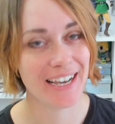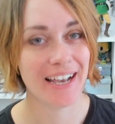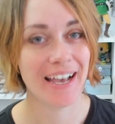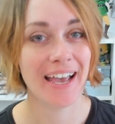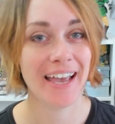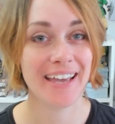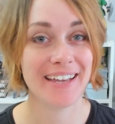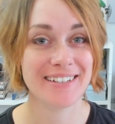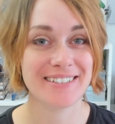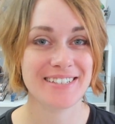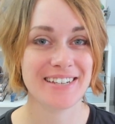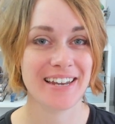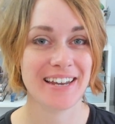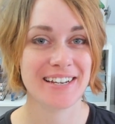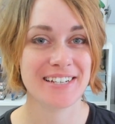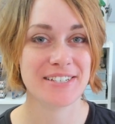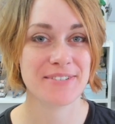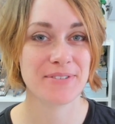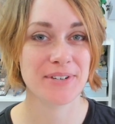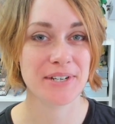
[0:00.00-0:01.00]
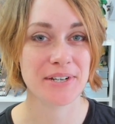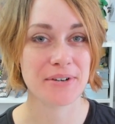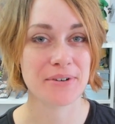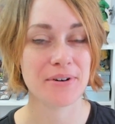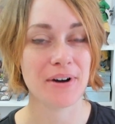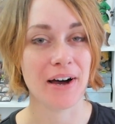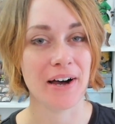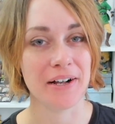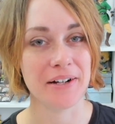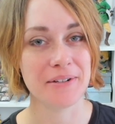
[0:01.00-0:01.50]
In today's video,
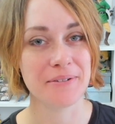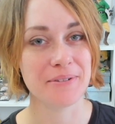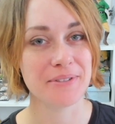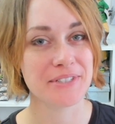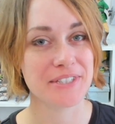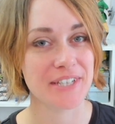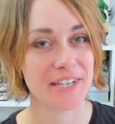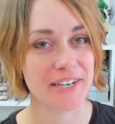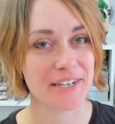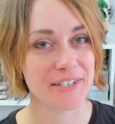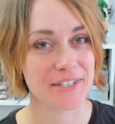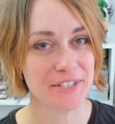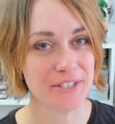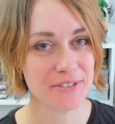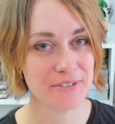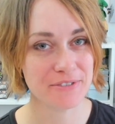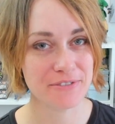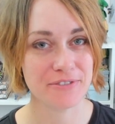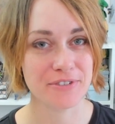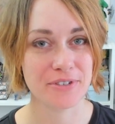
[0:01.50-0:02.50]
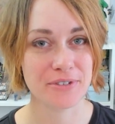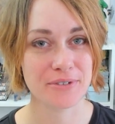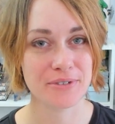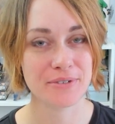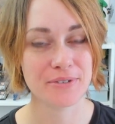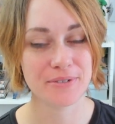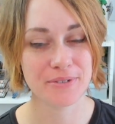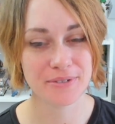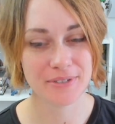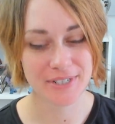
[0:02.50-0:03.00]
I will take you
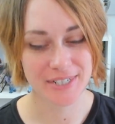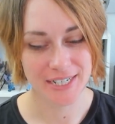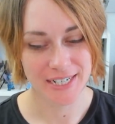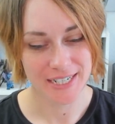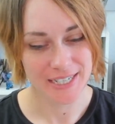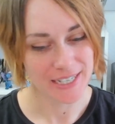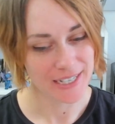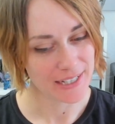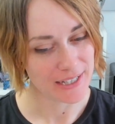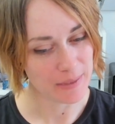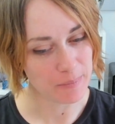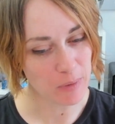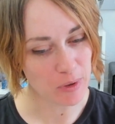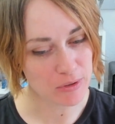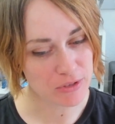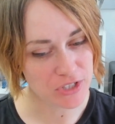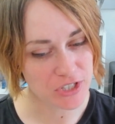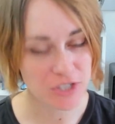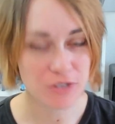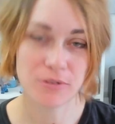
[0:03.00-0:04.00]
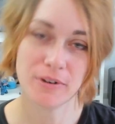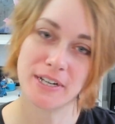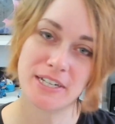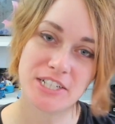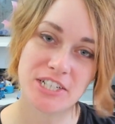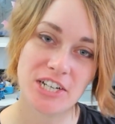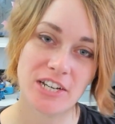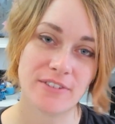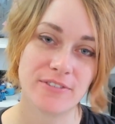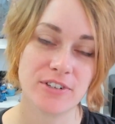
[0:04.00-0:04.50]
through the most
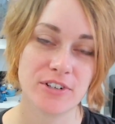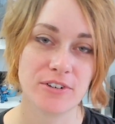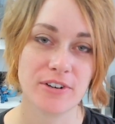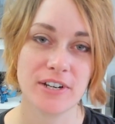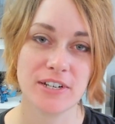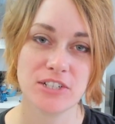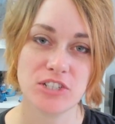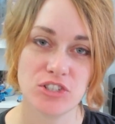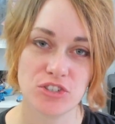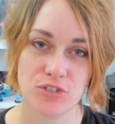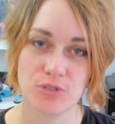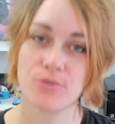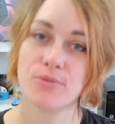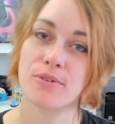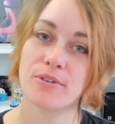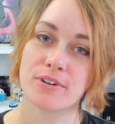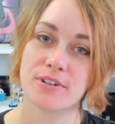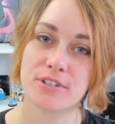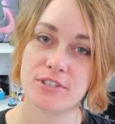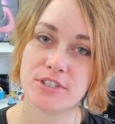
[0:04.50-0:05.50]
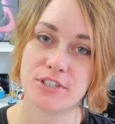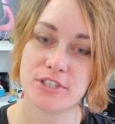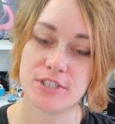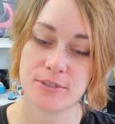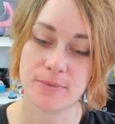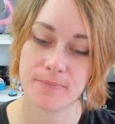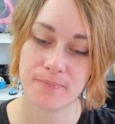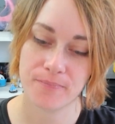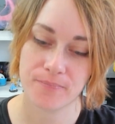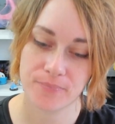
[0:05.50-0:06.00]
cringy of cringe tours
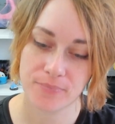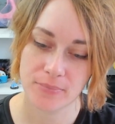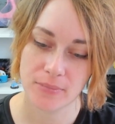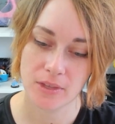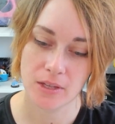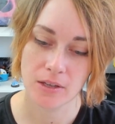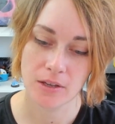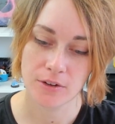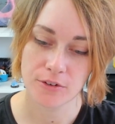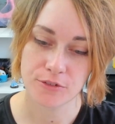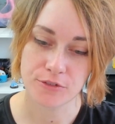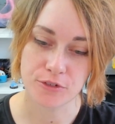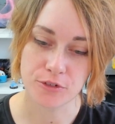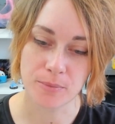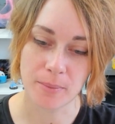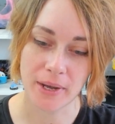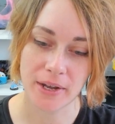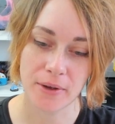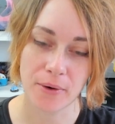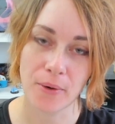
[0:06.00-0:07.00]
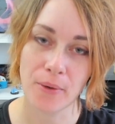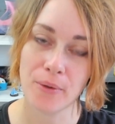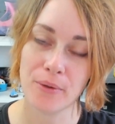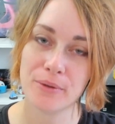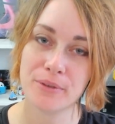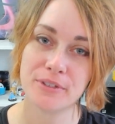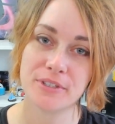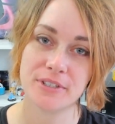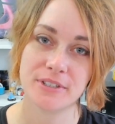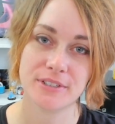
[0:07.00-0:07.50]
through my
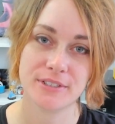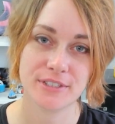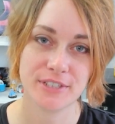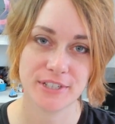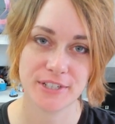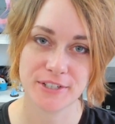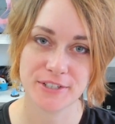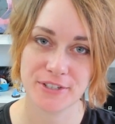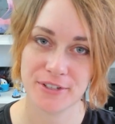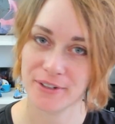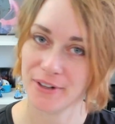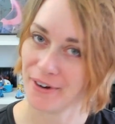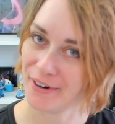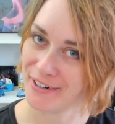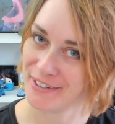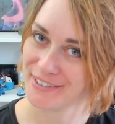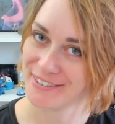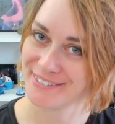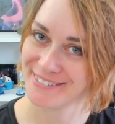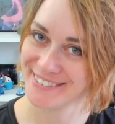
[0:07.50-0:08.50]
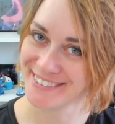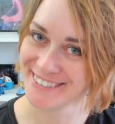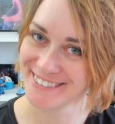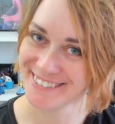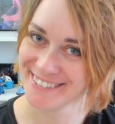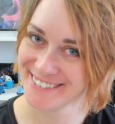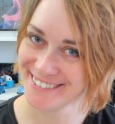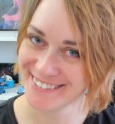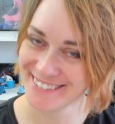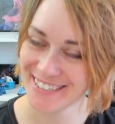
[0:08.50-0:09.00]
old digital art.
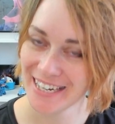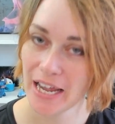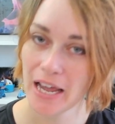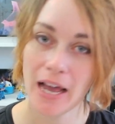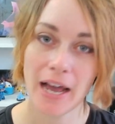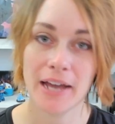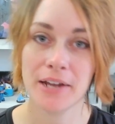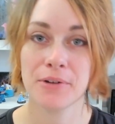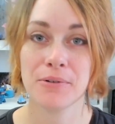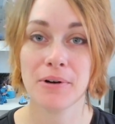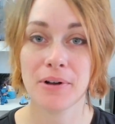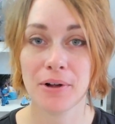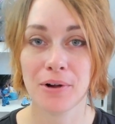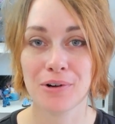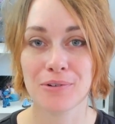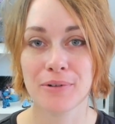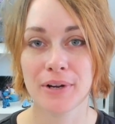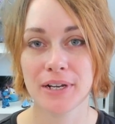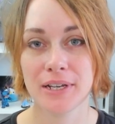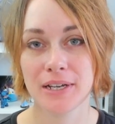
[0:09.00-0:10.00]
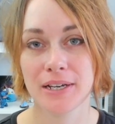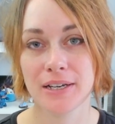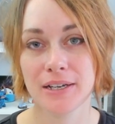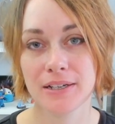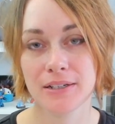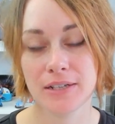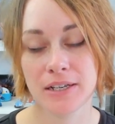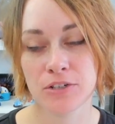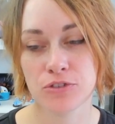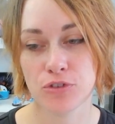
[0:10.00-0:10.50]
I know I already
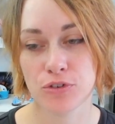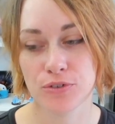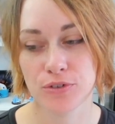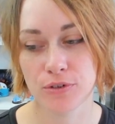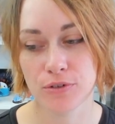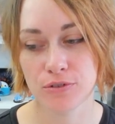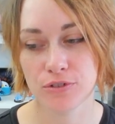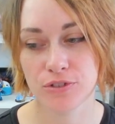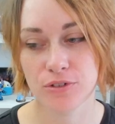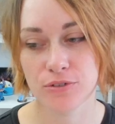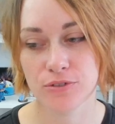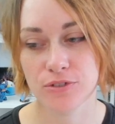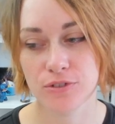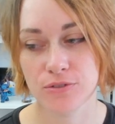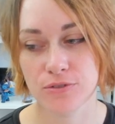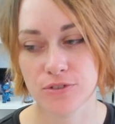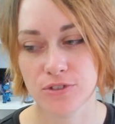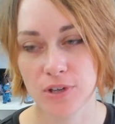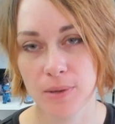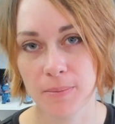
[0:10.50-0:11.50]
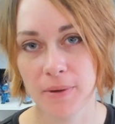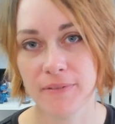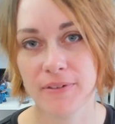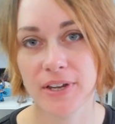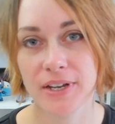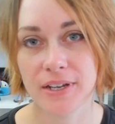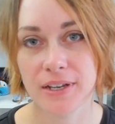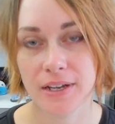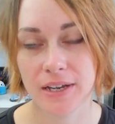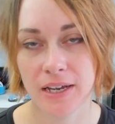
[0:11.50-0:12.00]
introduced you to some of
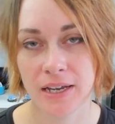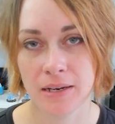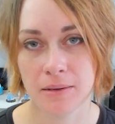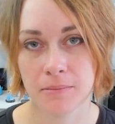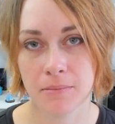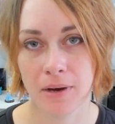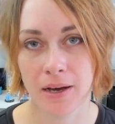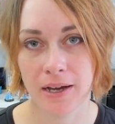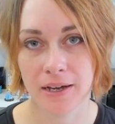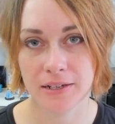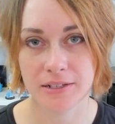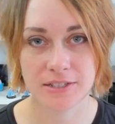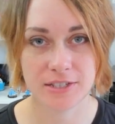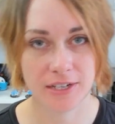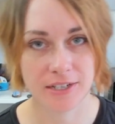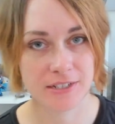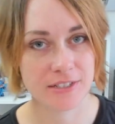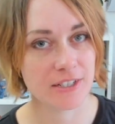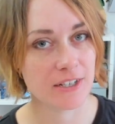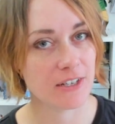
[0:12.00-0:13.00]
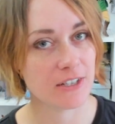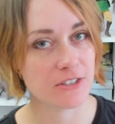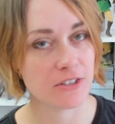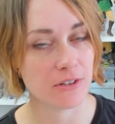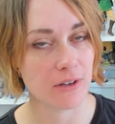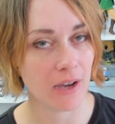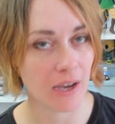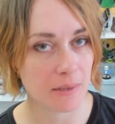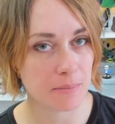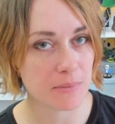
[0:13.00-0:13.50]
it in my 10 digital
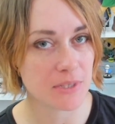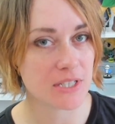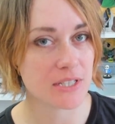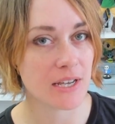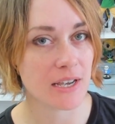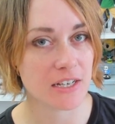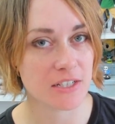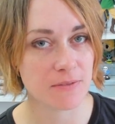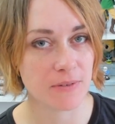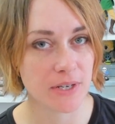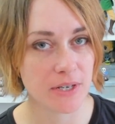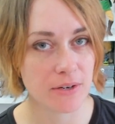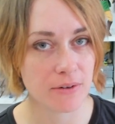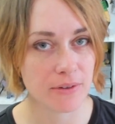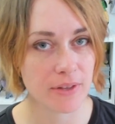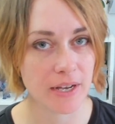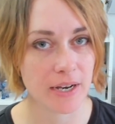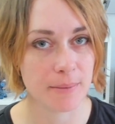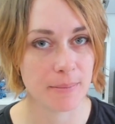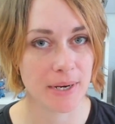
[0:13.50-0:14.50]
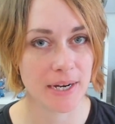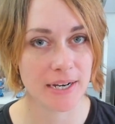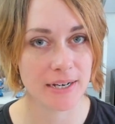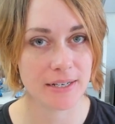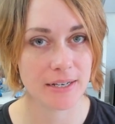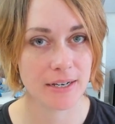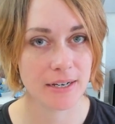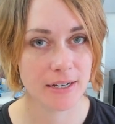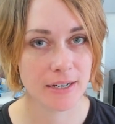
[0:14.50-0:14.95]
art mistakes video that I made